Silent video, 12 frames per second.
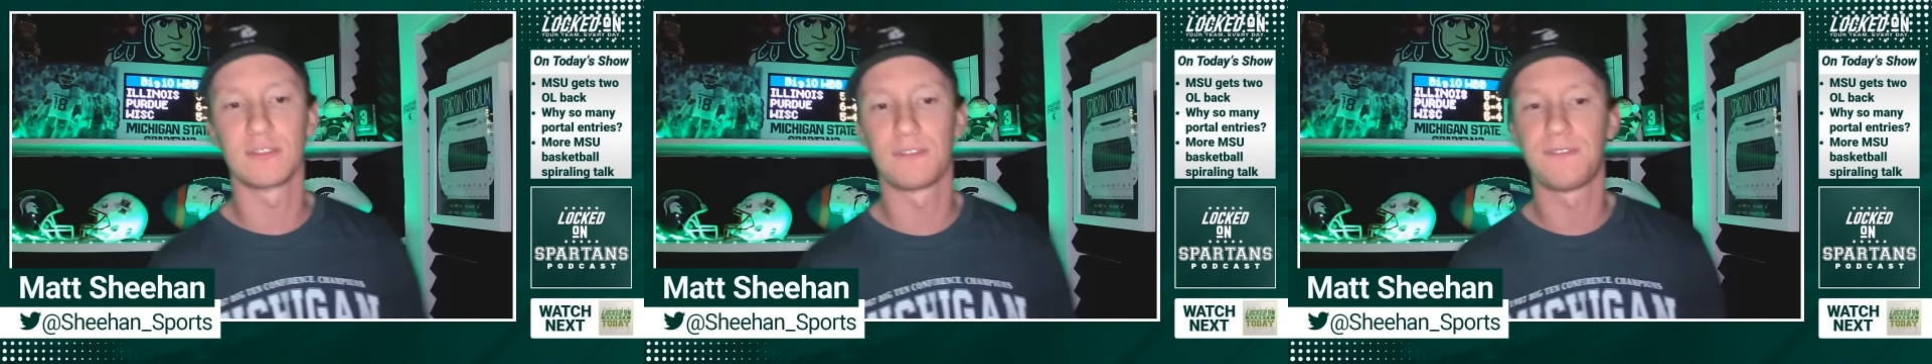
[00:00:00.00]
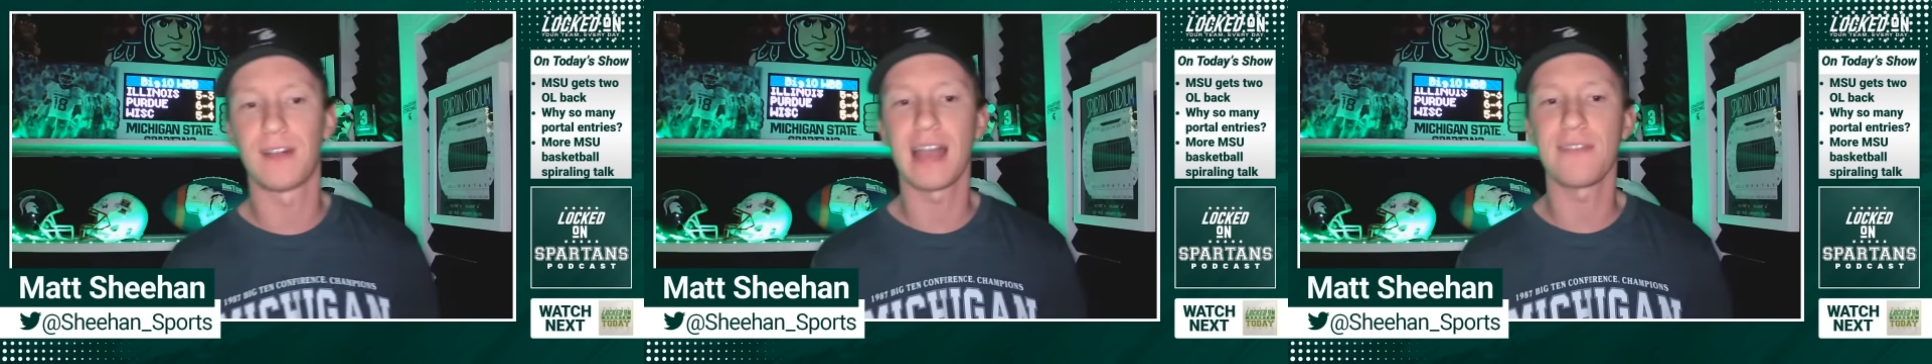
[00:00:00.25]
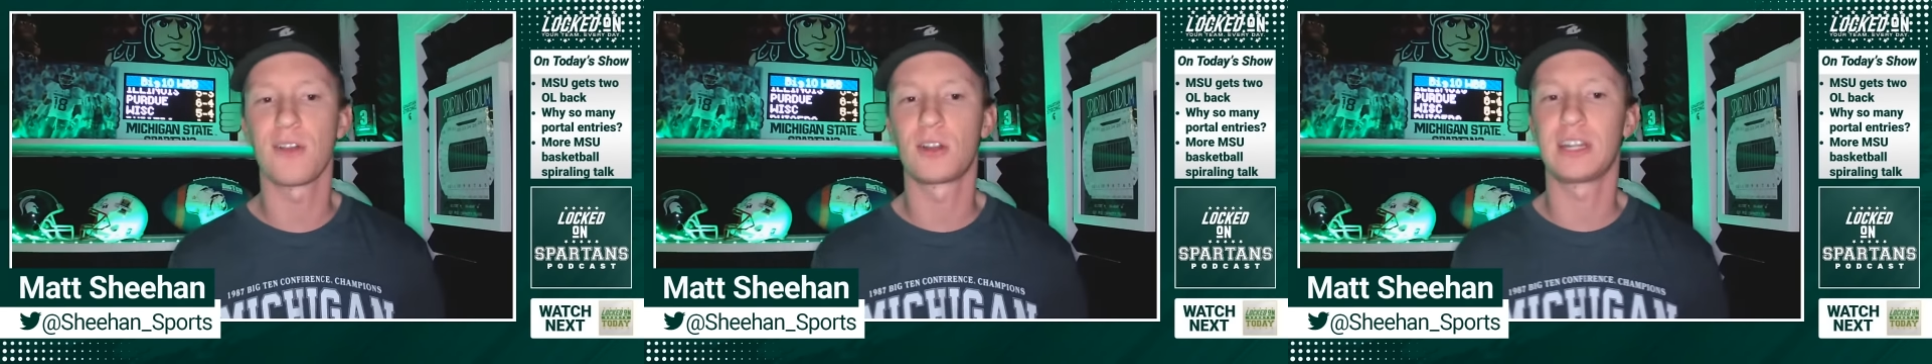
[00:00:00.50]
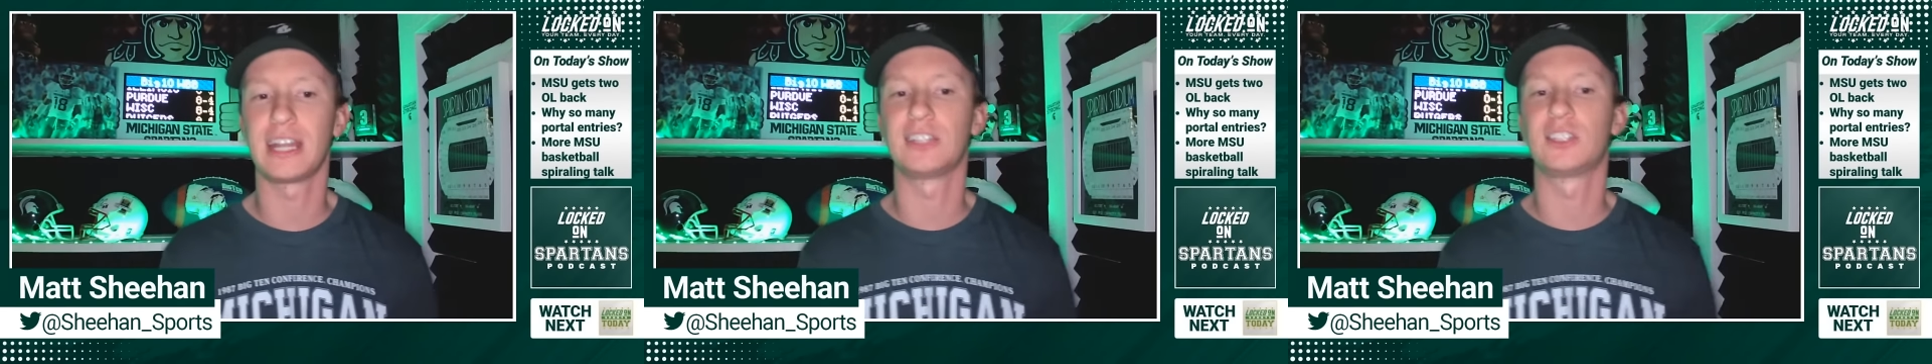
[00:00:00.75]

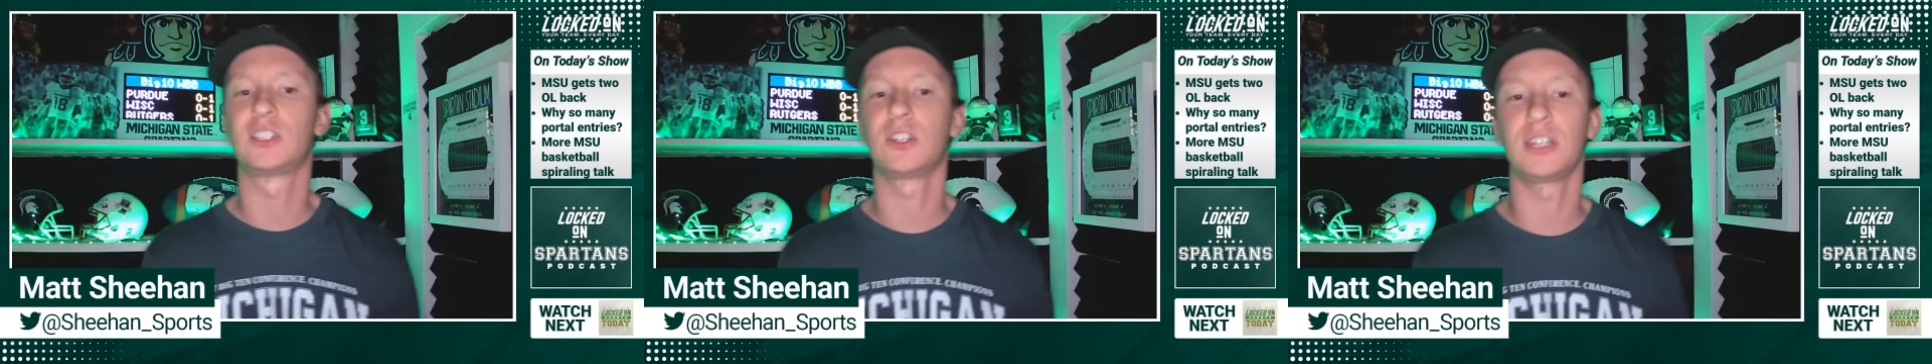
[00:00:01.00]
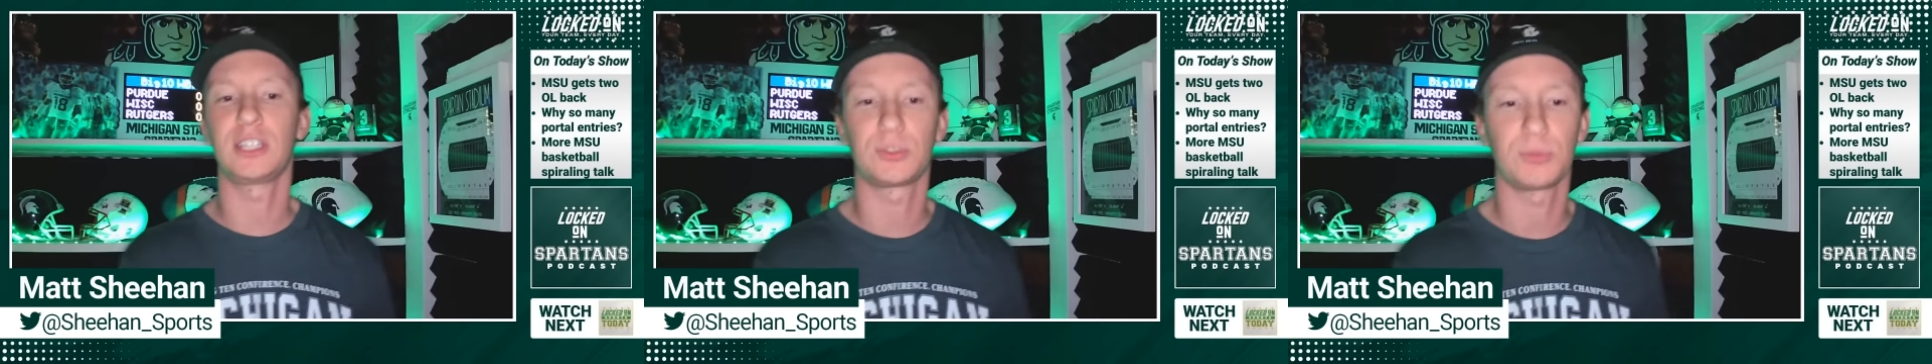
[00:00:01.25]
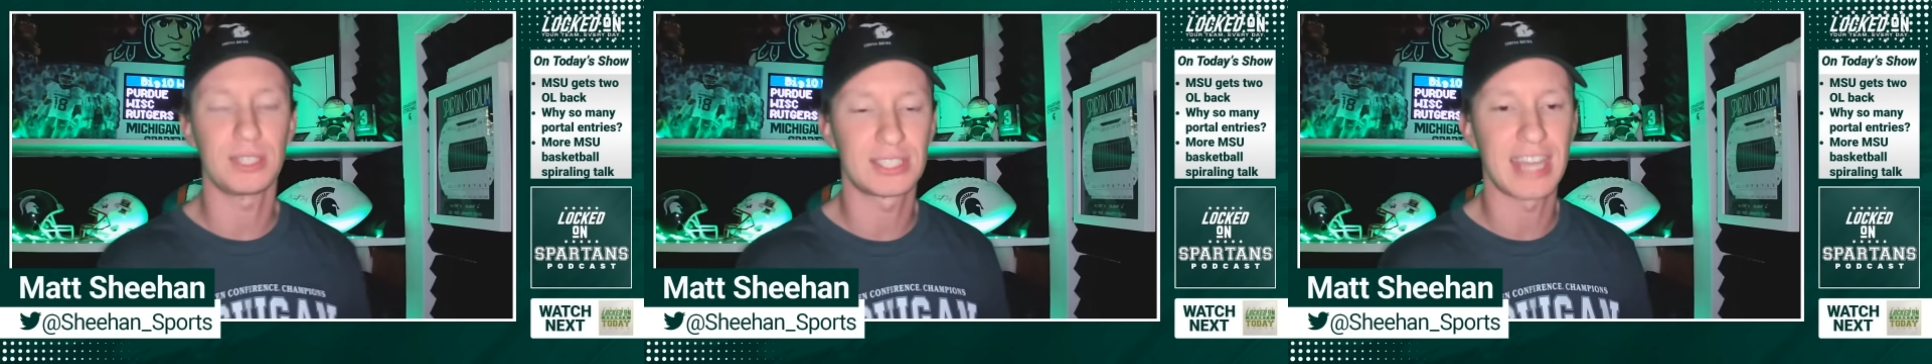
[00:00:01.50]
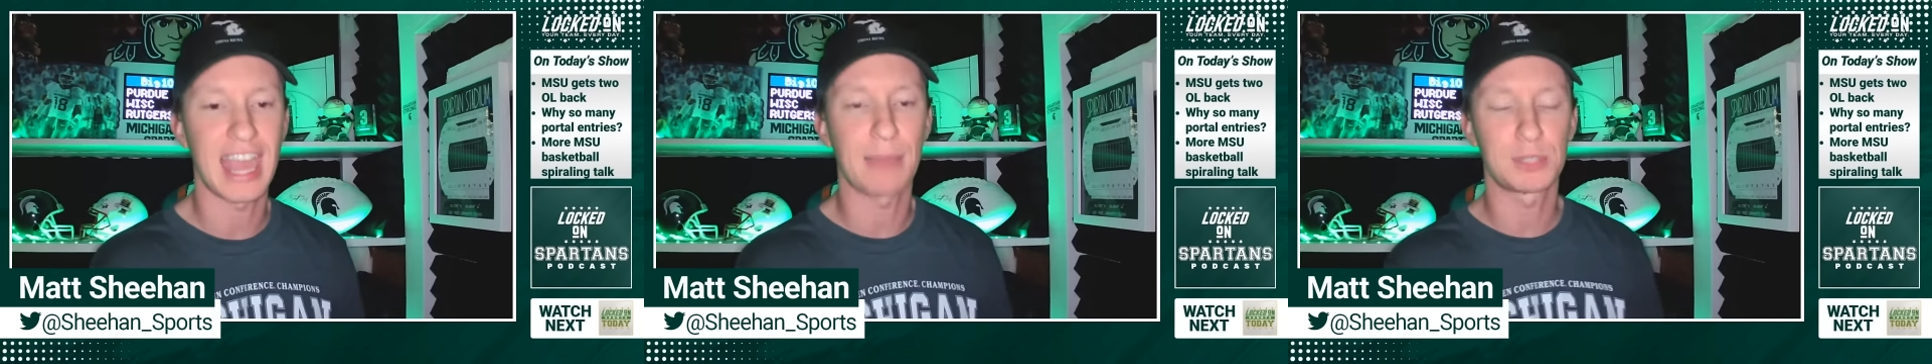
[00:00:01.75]
533
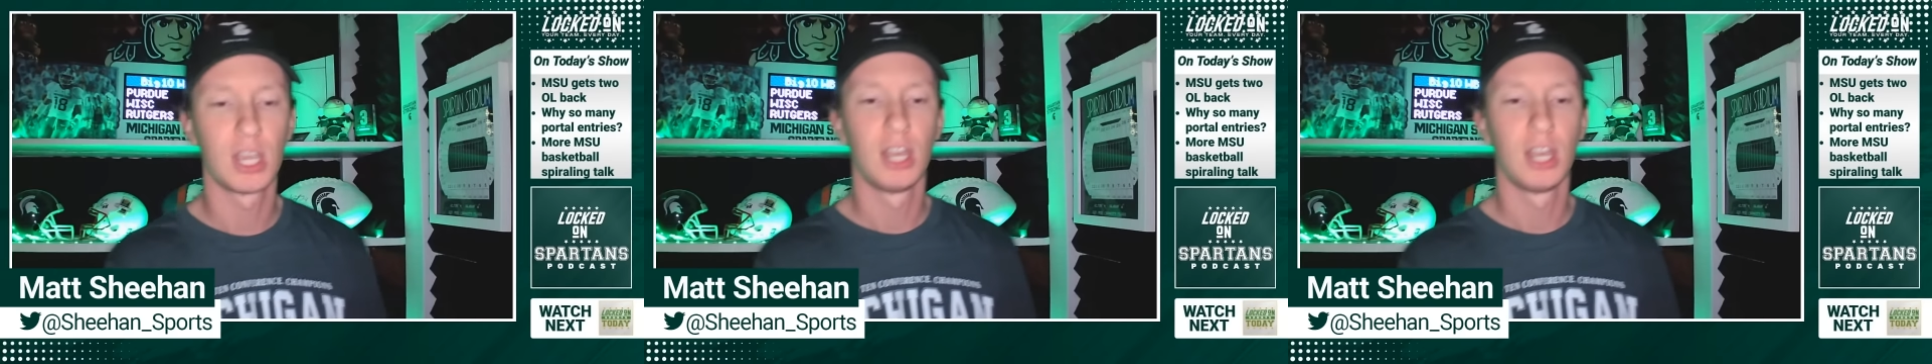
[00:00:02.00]
snaps,